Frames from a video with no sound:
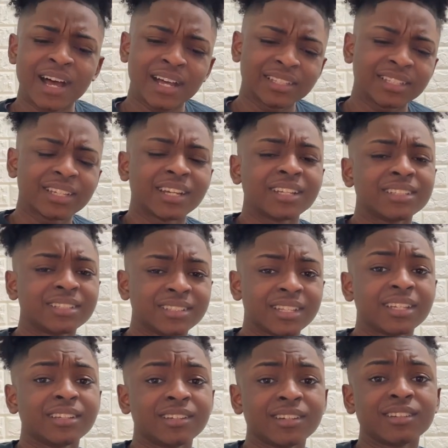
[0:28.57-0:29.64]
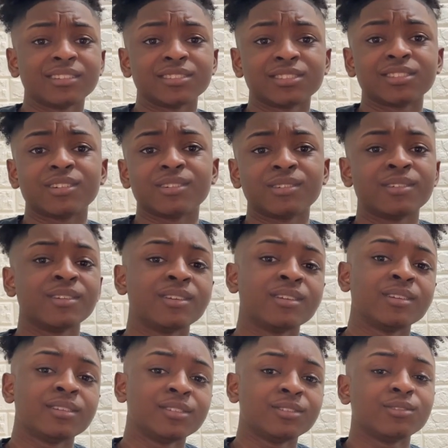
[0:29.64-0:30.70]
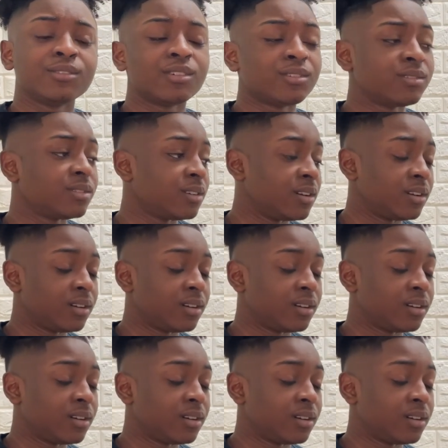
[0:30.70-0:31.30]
I think I did good. So, you know,